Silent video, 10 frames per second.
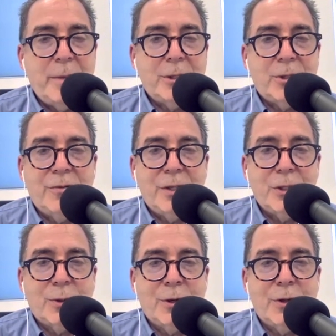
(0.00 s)
minister of
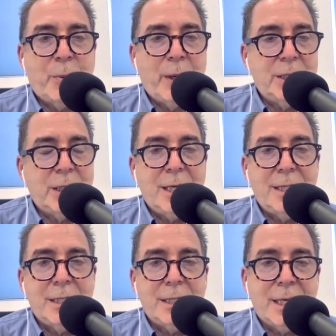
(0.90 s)
Israel, the president of the
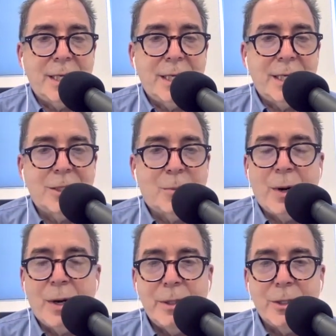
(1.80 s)
United States, the
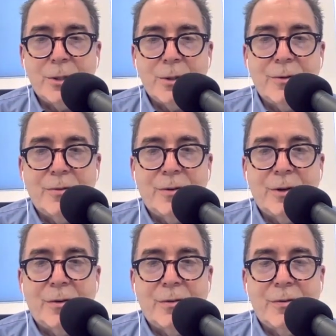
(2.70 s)
prime minister
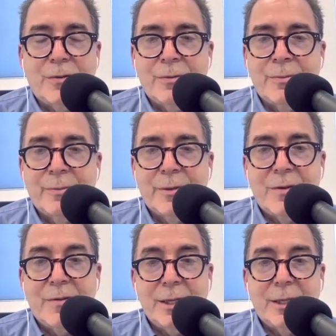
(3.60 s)
of
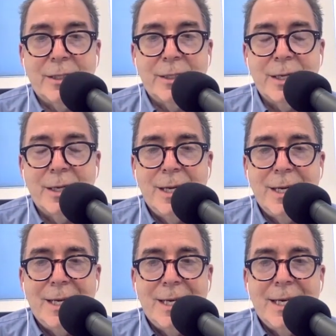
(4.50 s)
England
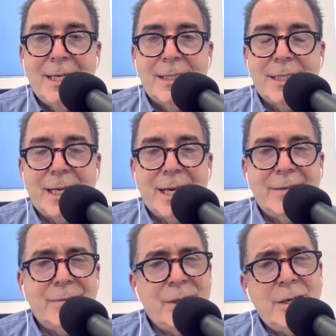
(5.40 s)
to
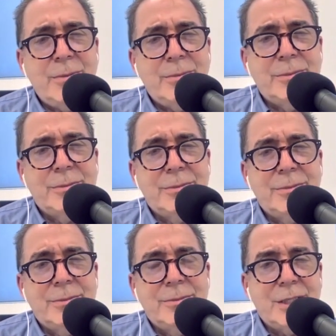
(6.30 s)
say, you know,
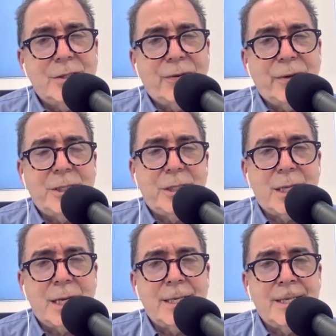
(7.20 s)
it's a free
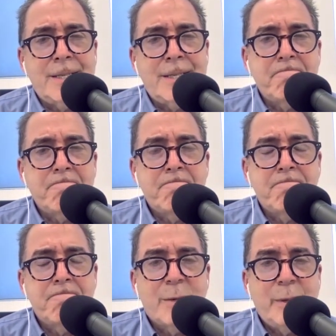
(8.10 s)
society.
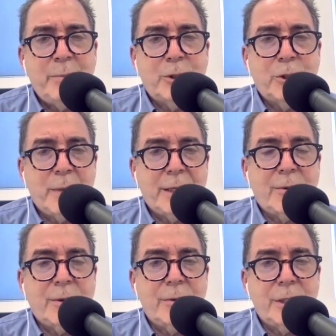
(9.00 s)
People should make
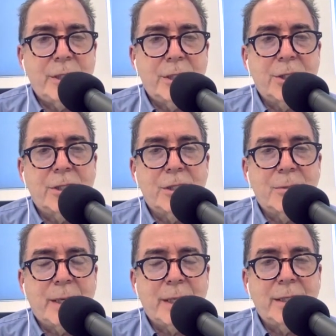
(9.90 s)
their own
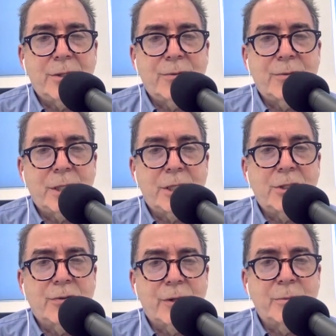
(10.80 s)
decisions, make these
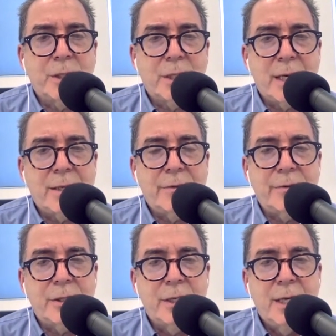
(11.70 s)
decisions for
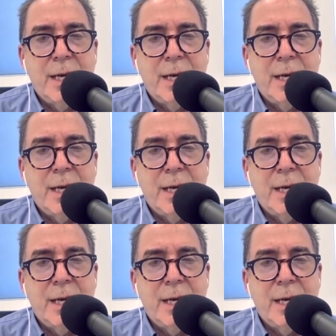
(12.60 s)
themselves.